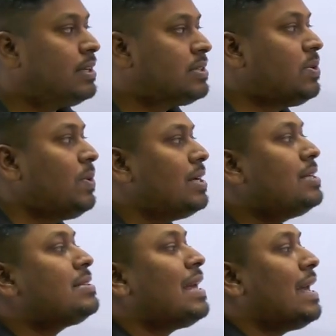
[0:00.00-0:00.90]
So
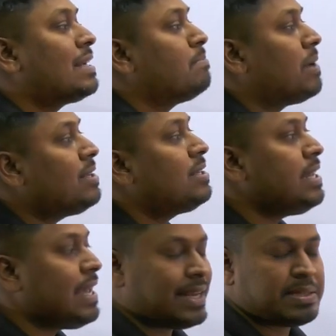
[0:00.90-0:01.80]
is
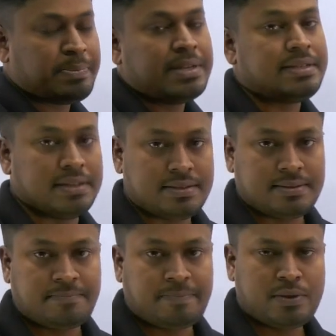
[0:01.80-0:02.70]
monthly
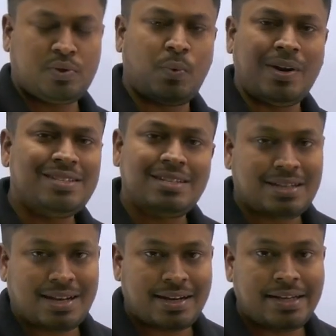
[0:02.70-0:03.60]
expenses. So what is our
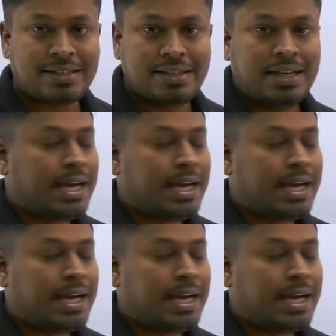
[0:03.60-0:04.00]
target?